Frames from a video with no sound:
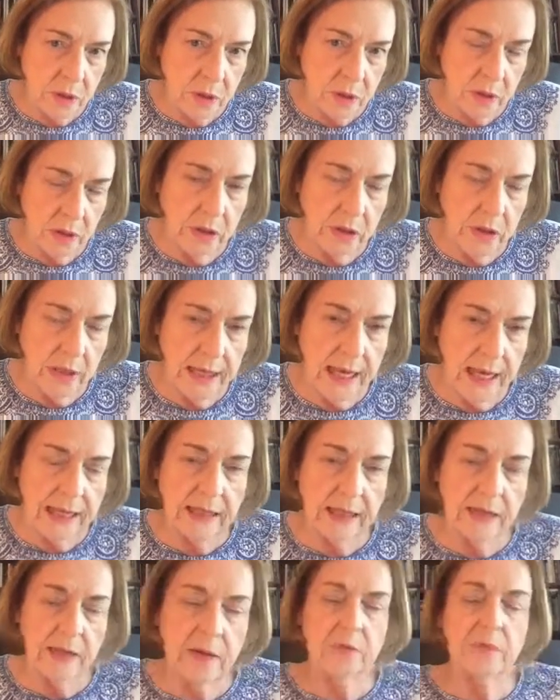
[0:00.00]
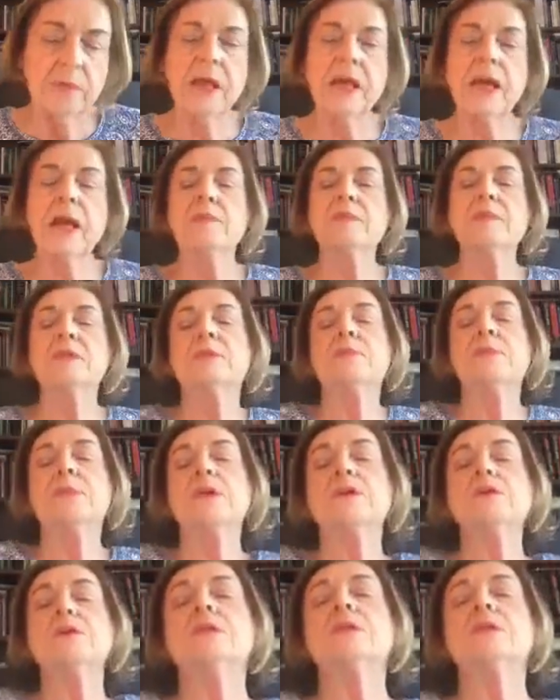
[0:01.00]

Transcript: look at them, that I'm supposed